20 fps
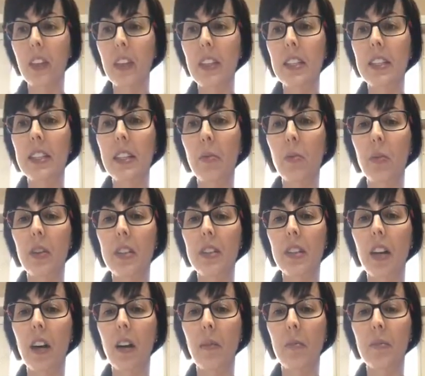Tim
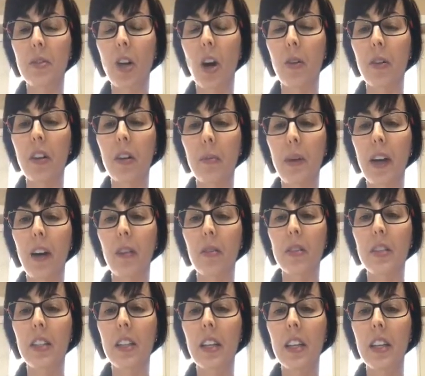
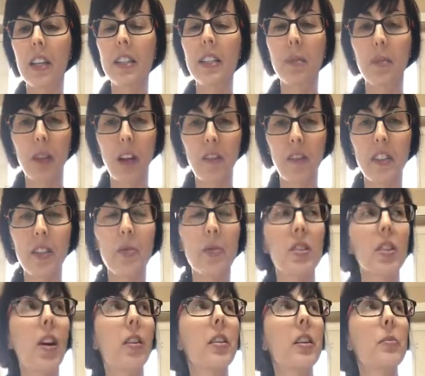Lovelace was
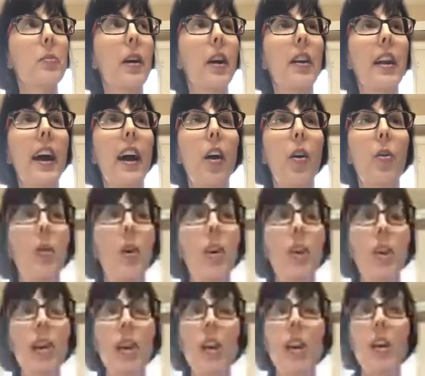talking about how
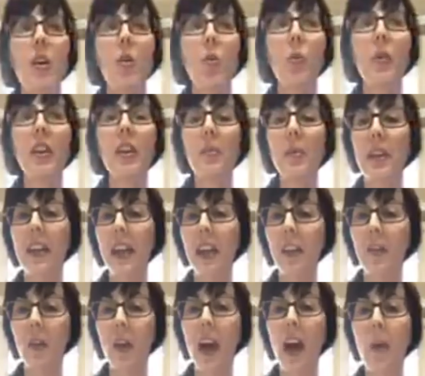we need to be
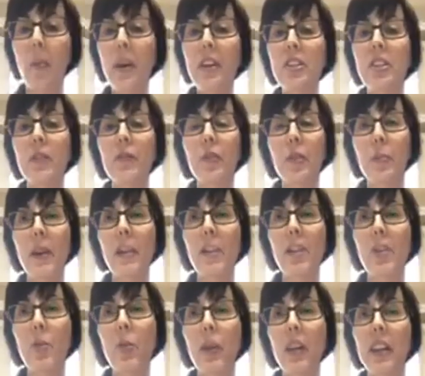careful how much
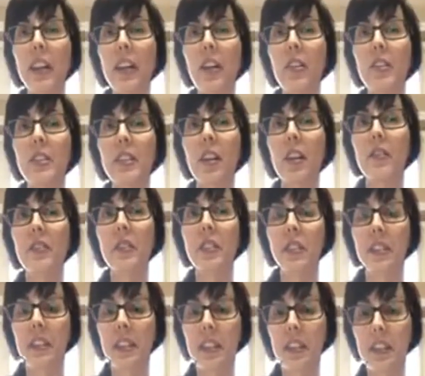information we let ourselves
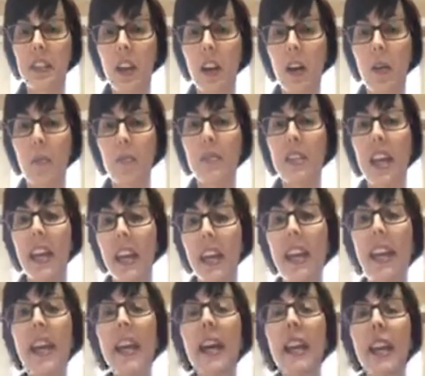take
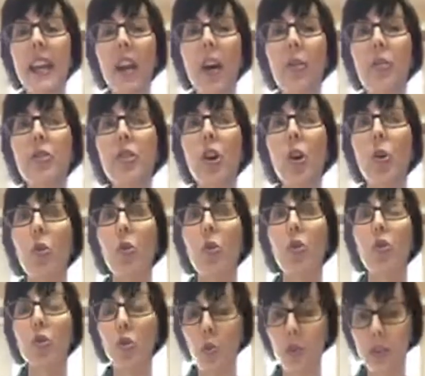in, and also the
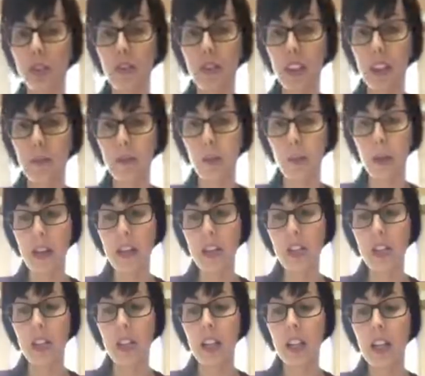source of the
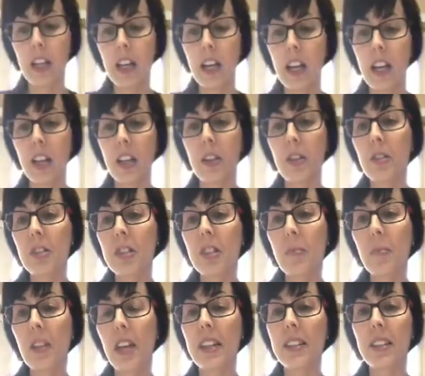information. There's
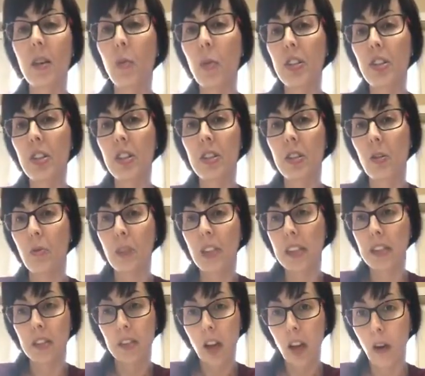some things that we just don't need
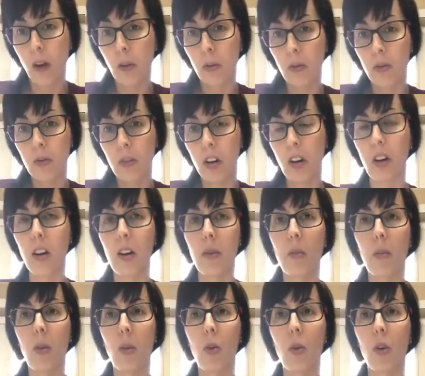to know
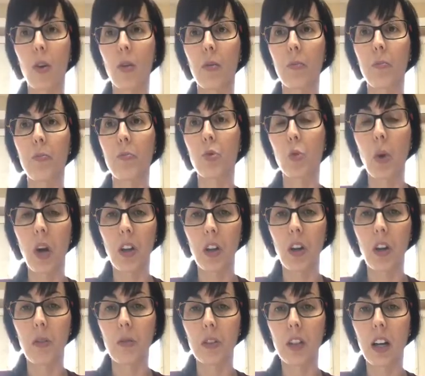or dwell
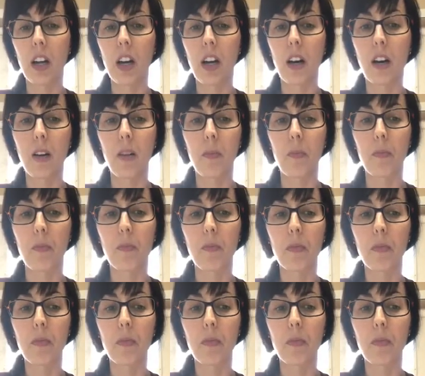on.